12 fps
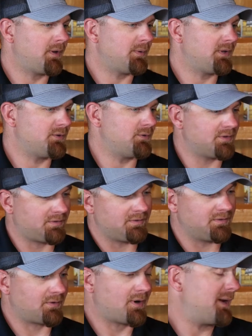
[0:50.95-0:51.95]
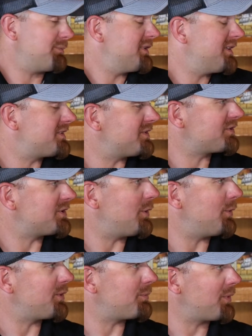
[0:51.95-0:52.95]
I mean, you just described it. It's a shell
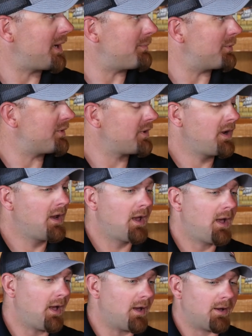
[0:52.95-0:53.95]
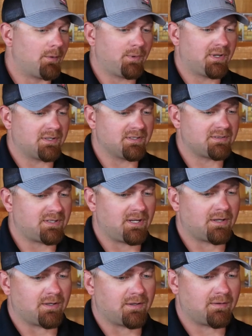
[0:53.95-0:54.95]
with a primer. Uh, we can just take
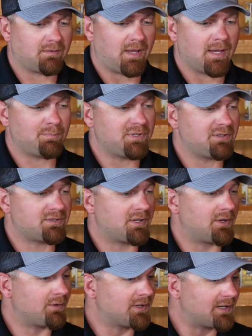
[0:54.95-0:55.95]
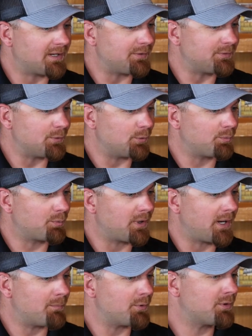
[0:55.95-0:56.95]
a empty shell, kick out the old
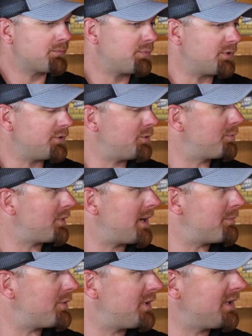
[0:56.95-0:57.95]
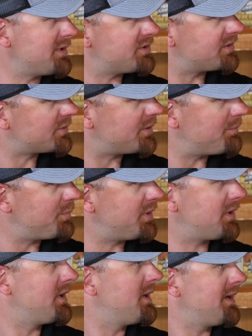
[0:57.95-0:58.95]
primer, put a new primer in, just crimp it,
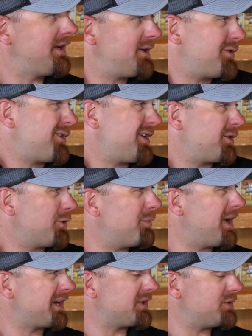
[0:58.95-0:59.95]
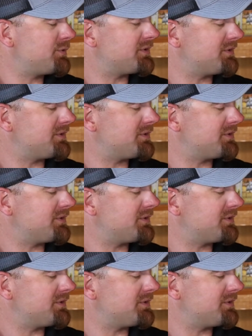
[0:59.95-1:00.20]
and you're ready to go back and use